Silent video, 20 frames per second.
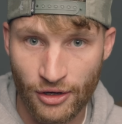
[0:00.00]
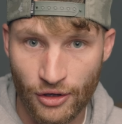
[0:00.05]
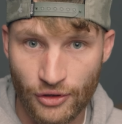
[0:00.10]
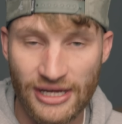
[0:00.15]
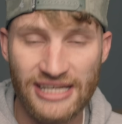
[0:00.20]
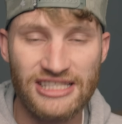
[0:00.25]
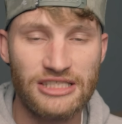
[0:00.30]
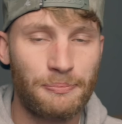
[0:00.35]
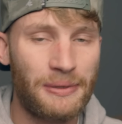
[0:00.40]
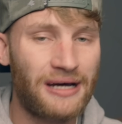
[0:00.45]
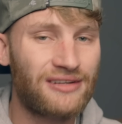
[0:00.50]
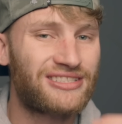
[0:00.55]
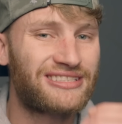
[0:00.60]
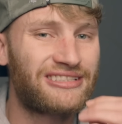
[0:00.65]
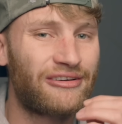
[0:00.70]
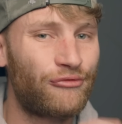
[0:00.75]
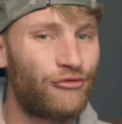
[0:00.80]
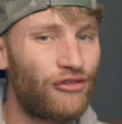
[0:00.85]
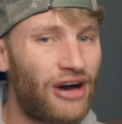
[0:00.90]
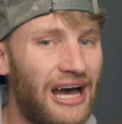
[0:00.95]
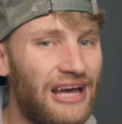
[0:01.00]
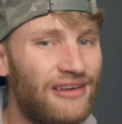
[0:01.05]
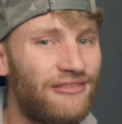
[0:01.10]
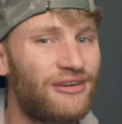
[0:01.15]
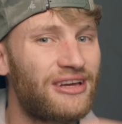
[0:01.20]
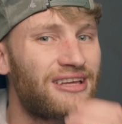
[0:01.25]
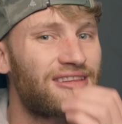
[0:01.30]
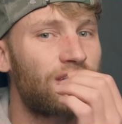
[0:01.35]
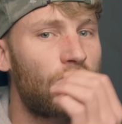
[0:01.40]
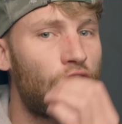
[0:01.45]
Okay, it's about
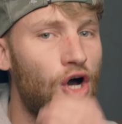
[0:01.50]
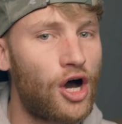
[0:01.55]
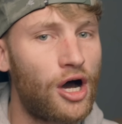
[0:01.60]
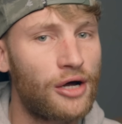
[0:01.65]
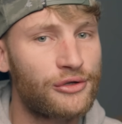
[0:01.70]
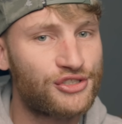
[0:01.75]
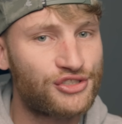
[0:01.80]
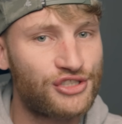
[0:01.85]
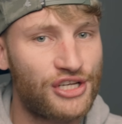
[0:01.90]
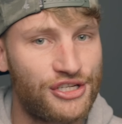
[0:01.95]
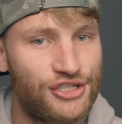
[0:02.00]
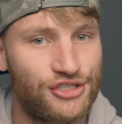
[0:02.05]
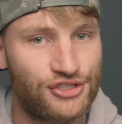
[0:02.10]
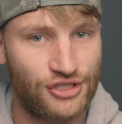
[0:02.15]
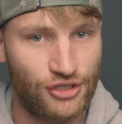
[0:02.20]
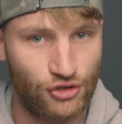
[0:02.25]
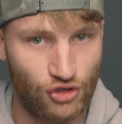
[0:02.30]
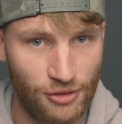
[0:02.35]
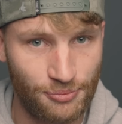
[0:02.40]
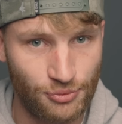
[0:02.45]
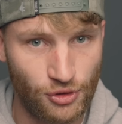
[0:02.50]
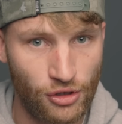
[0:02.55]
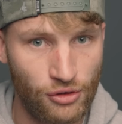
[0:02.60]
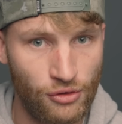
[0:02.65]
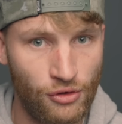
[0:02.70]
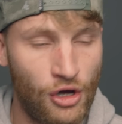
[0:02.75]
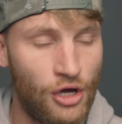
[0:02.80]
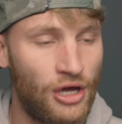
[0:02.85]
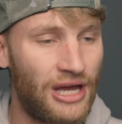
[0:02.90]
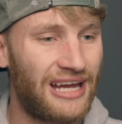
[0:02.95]
surviving the hard stages in
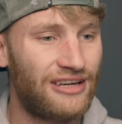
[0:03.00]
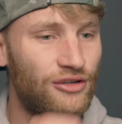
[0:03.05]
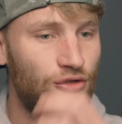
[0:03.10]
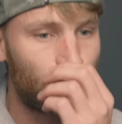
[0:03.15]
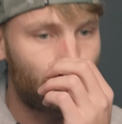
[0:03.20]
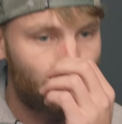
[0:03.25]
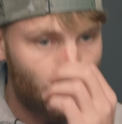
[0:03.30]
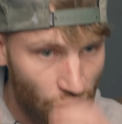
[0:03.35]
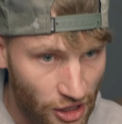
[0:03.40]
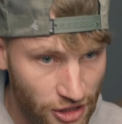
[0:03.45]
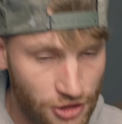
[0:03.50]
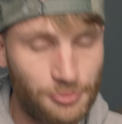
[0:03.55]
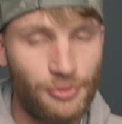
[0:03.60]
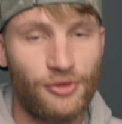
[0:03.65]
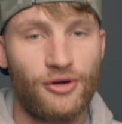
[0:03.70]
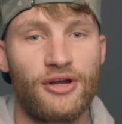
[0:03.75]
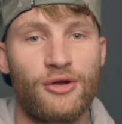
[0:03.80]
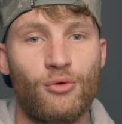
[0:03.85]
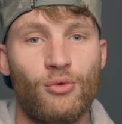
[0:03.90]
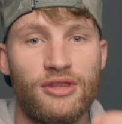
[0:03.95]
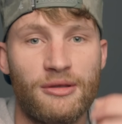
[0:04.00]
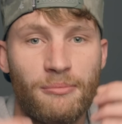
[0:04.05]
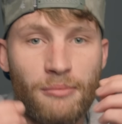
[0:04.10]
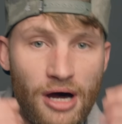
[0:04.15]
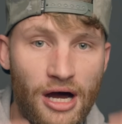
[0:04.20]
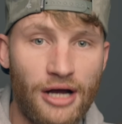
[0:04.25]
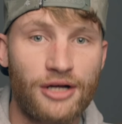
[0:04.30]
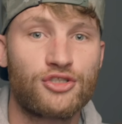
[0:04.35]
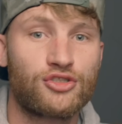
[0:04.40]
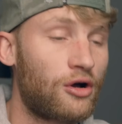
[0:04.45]
crypto and prospering when the
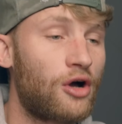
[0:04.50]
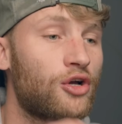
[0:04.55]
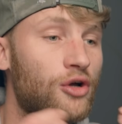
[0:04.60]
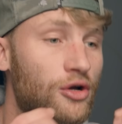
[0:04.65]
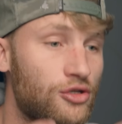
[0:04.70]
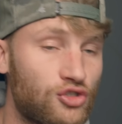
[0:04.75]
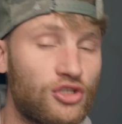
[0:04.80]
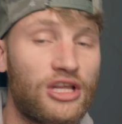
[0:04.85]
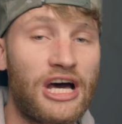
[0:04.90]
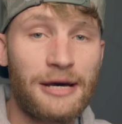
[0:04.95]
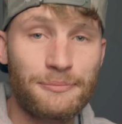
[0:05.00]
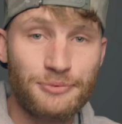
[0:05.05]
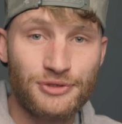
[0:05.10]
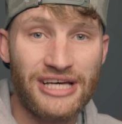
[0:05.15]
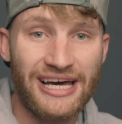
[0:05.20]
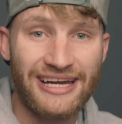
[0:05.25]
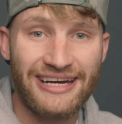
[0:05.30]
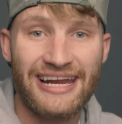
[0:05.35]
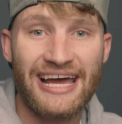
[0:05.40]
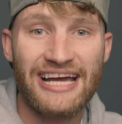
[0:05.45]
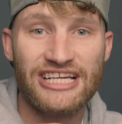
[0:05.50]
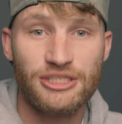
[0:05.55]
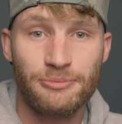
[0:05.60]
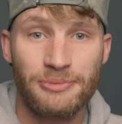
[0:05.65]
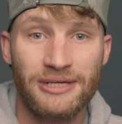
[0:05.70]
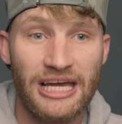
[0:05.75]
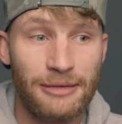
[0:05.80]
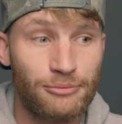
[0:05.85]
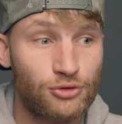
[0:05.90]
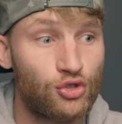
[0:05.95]
markets are going to the upside and actually
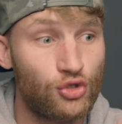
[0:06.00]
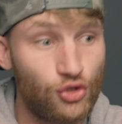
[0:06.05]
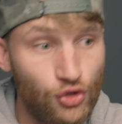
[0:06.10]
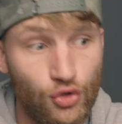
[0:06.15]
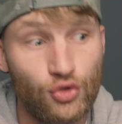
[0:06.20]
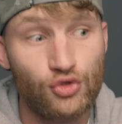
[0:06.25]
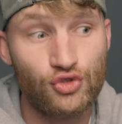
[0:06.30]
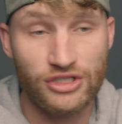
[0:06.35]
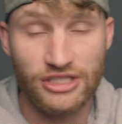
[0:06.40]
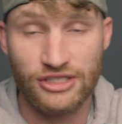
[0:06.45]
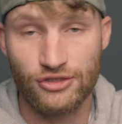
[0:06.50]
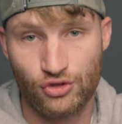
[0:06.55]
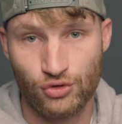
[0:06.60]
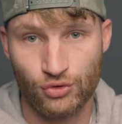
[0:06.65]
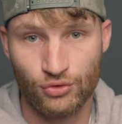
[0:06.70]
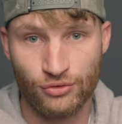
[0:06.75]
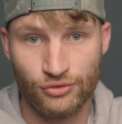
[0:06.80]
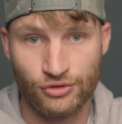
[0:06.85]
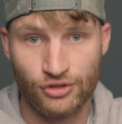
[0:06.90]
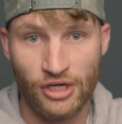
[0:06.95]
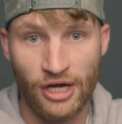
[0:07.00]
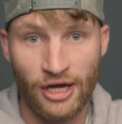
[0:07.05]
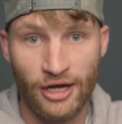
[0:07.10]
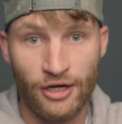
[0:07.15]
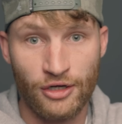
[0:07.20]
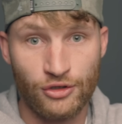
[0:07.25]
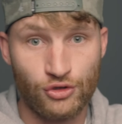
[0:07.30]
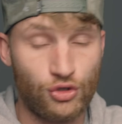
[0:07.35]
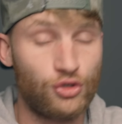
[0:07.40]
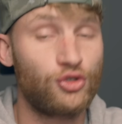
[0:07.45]
being able to use these tools
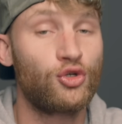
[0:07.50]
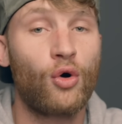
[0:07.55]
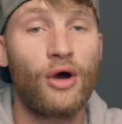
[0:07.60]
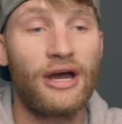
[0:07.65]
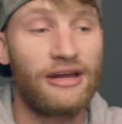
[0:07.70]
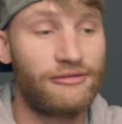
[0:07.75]
to your